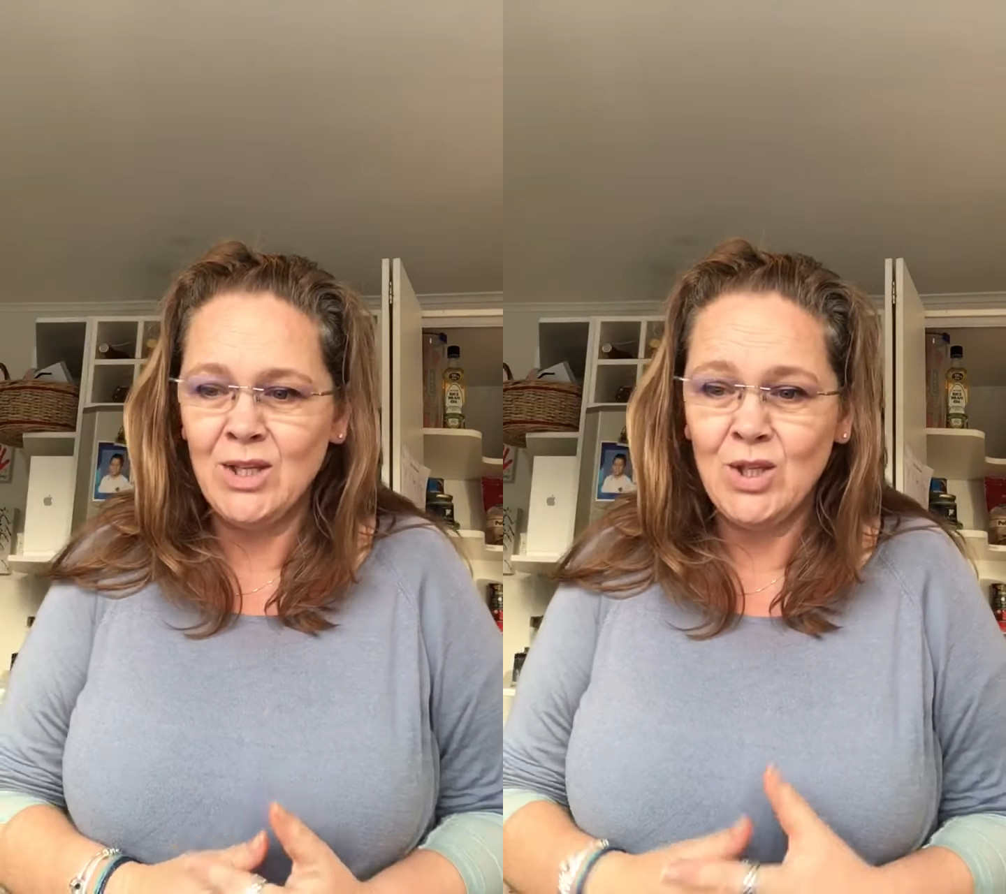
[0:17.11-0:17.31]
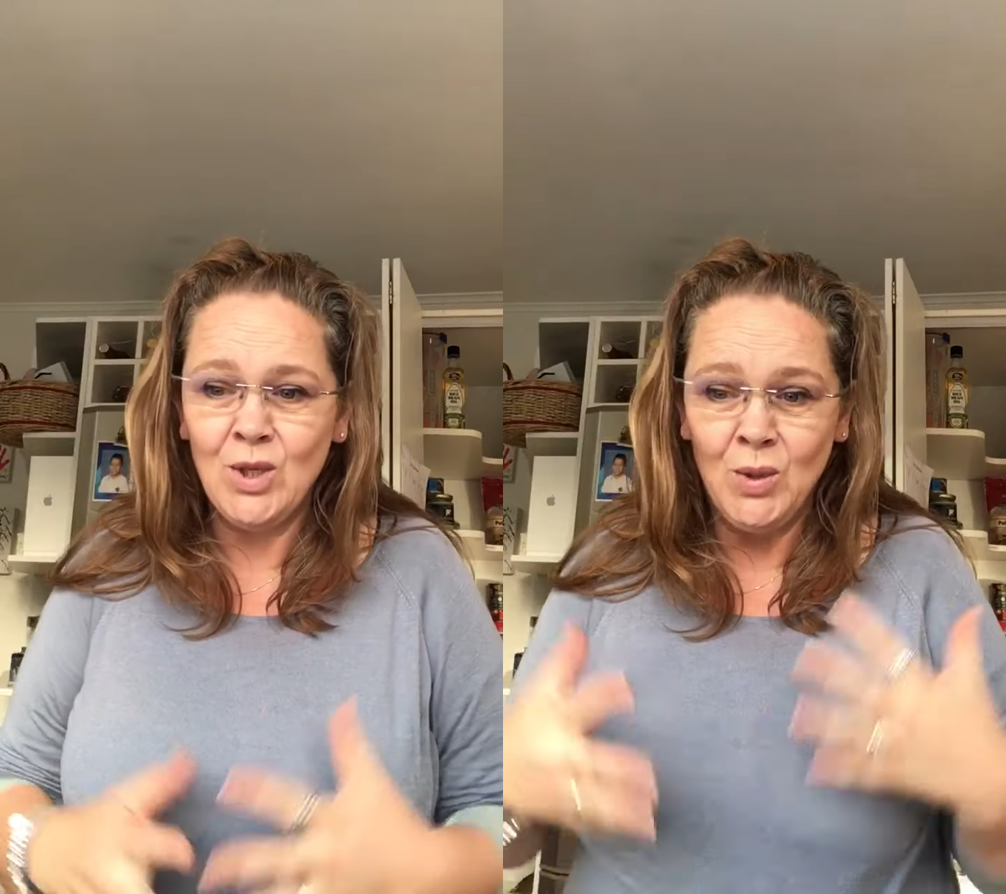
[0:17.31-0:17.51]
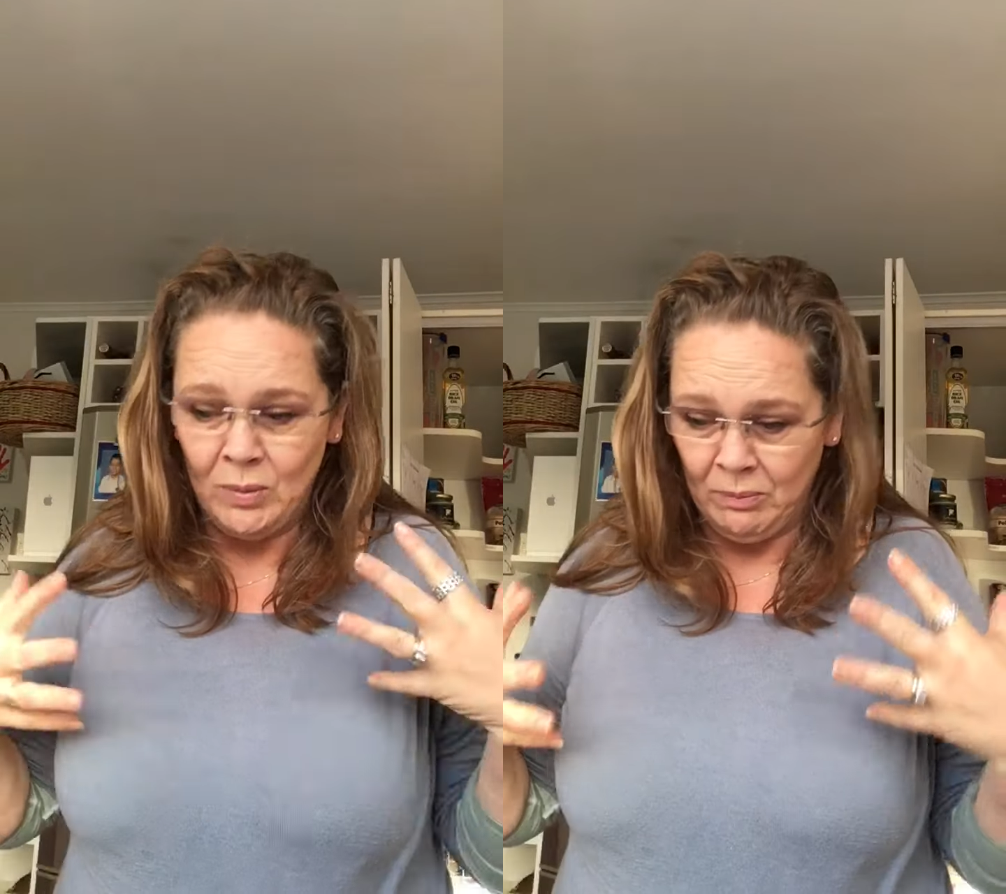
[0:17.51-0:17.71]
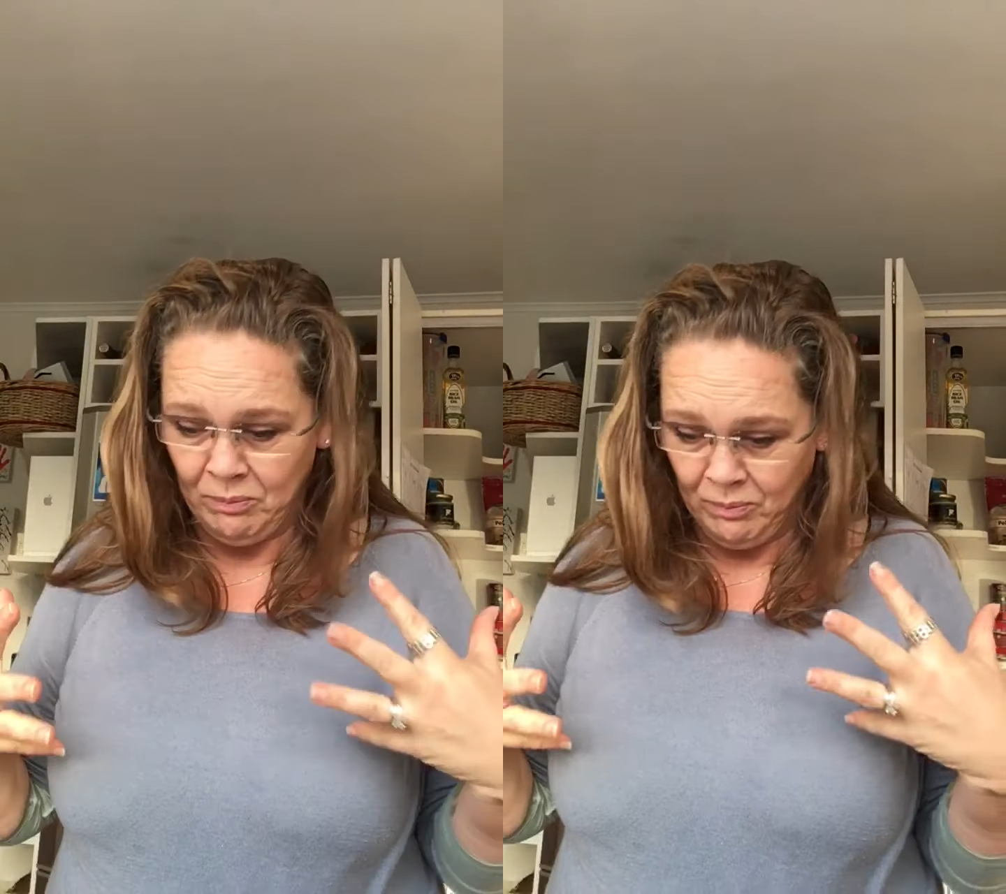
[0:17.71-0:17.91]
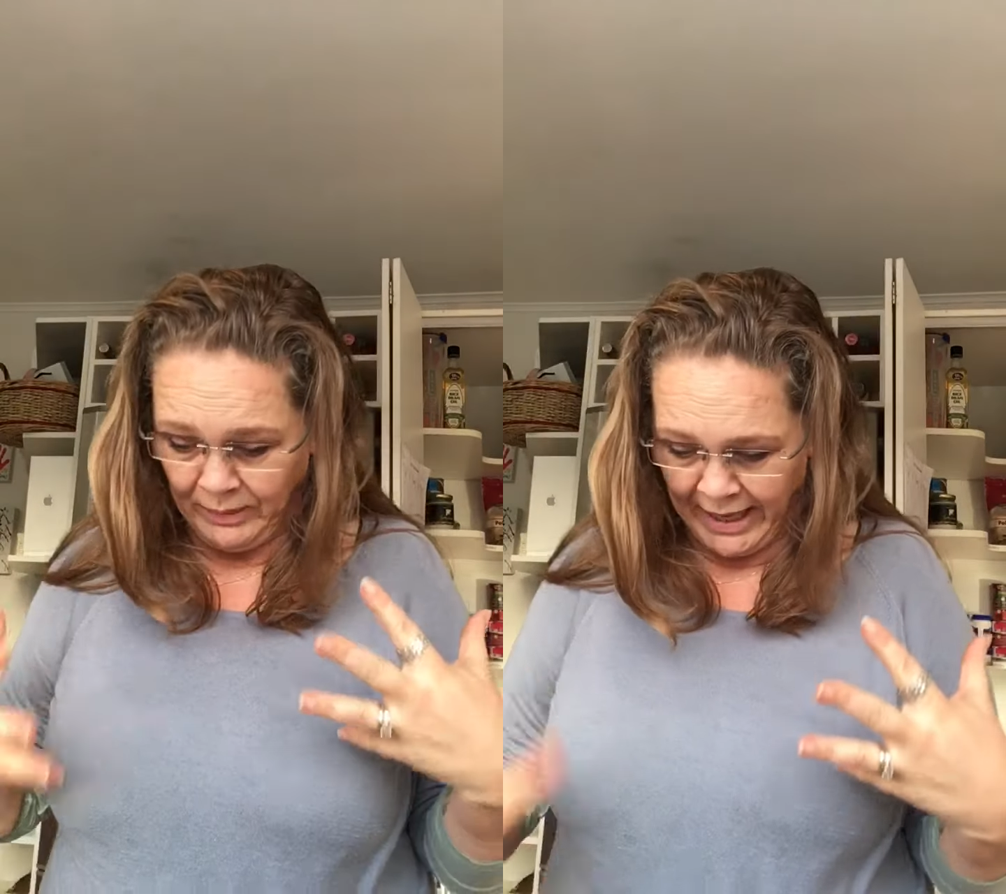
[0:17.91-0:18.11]
to
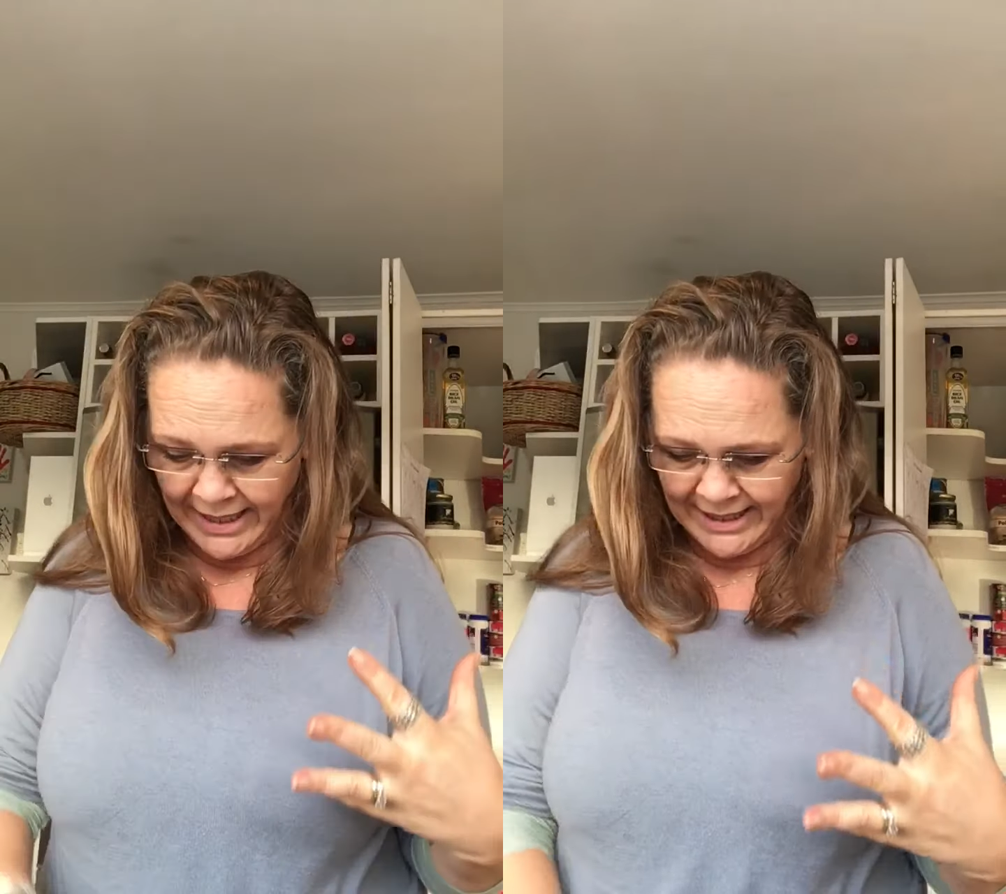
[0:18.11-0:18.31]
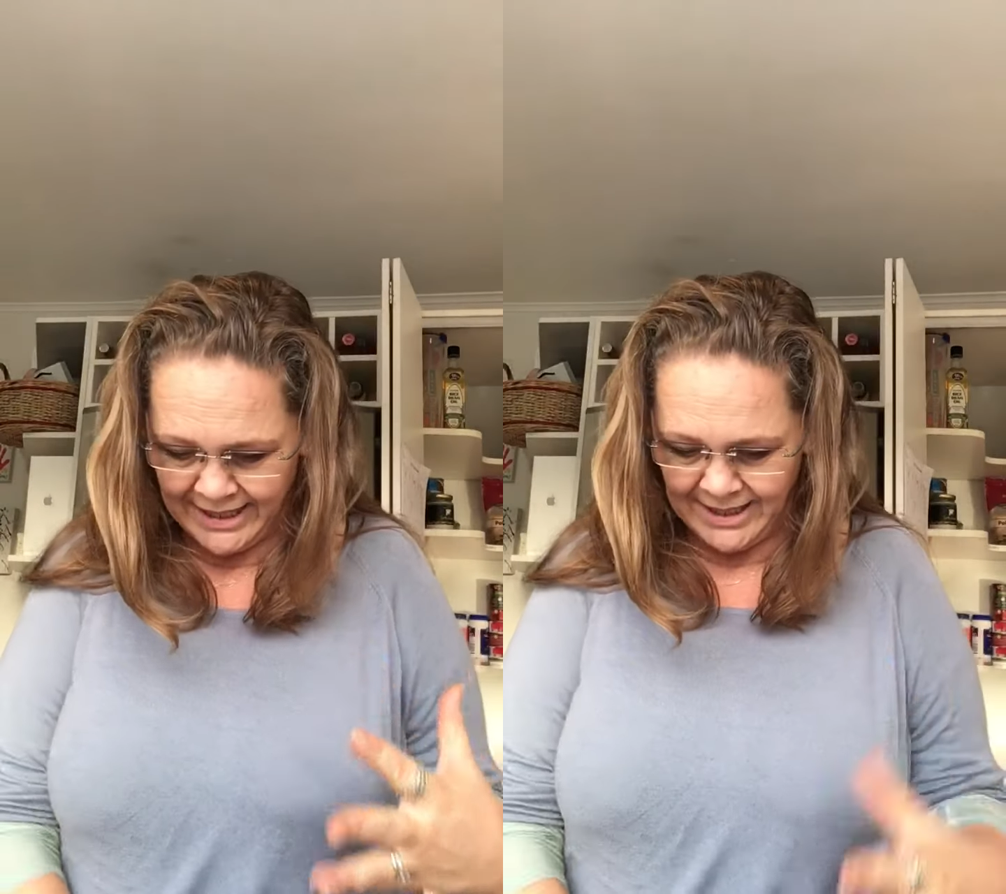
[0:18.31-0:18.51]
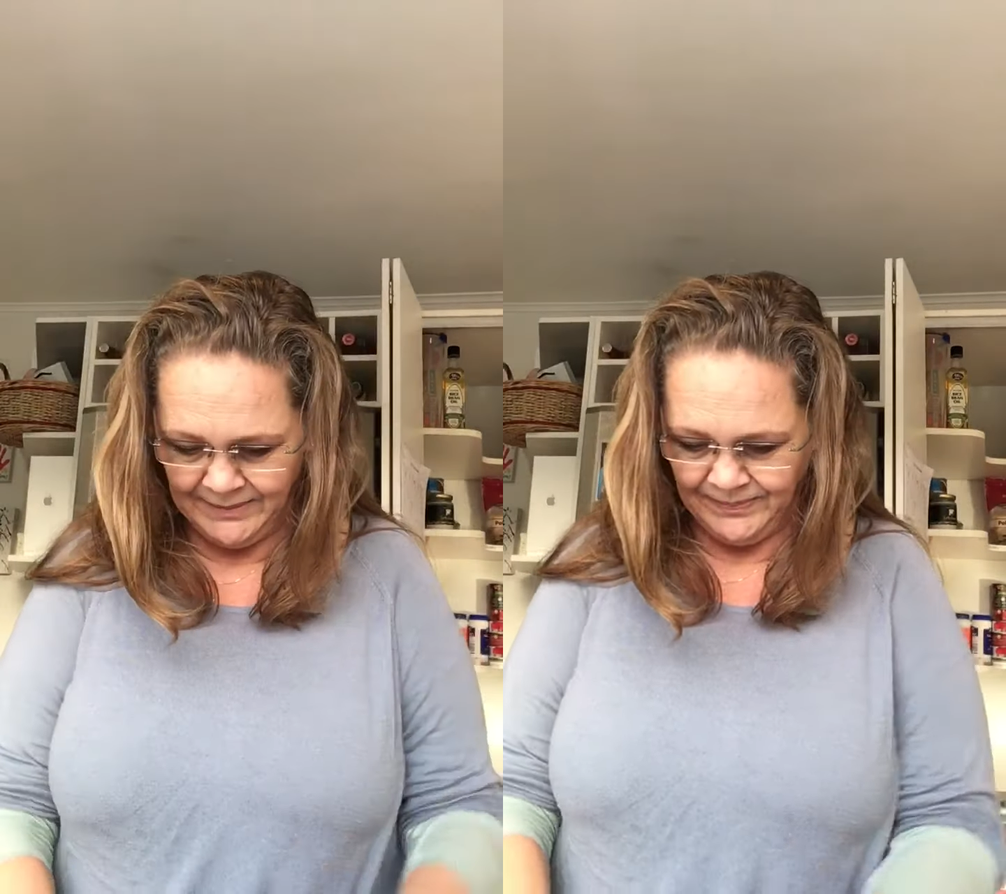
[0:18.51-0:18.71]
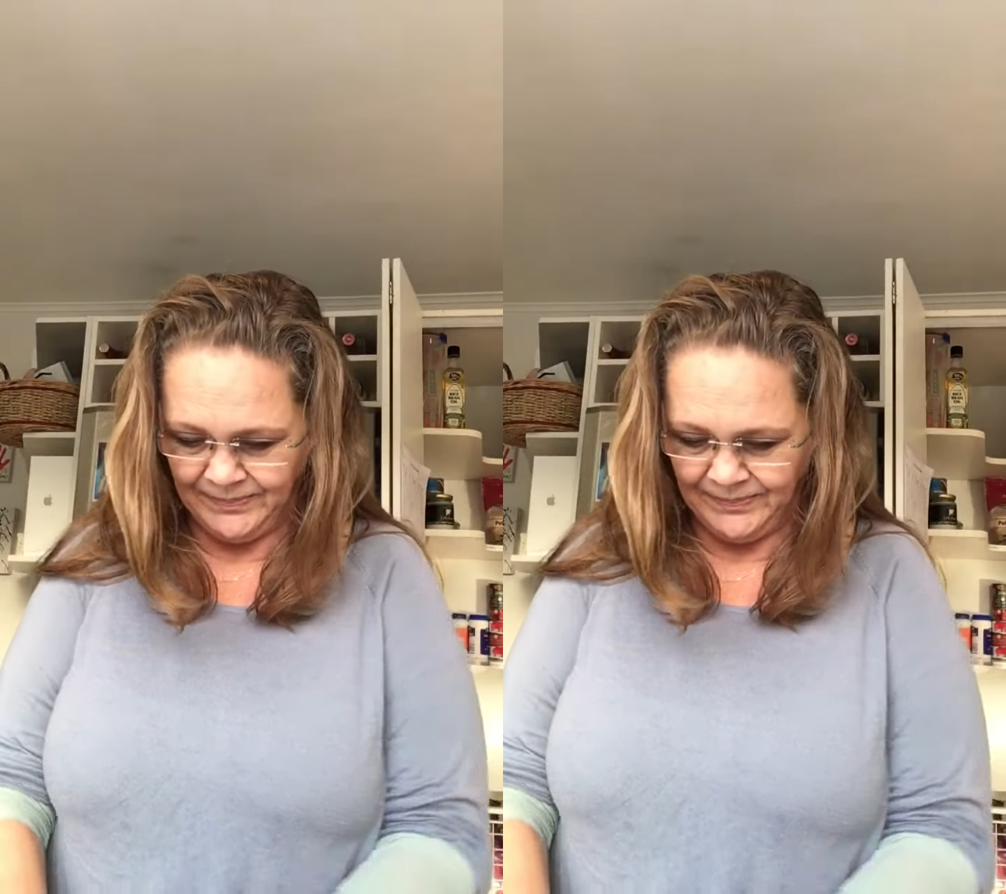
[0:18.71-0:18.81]
get it